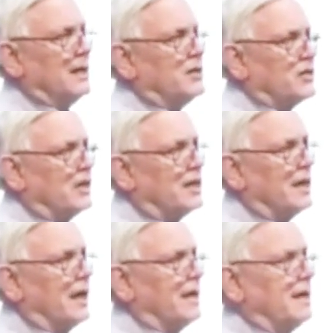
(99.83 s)
is that
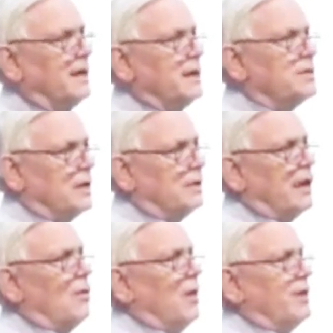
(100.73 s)
the idea is that
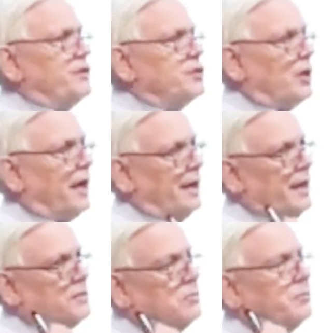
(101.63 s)
they want
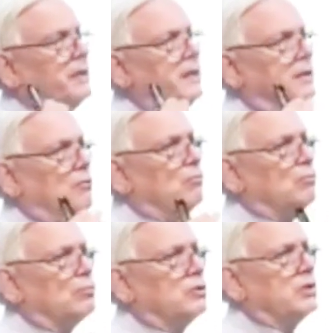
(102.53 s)
China to be the
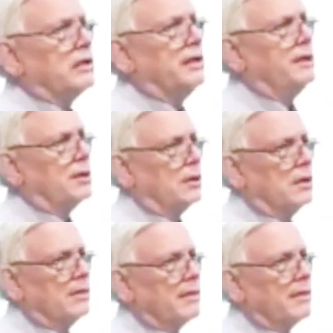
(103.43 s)
world leader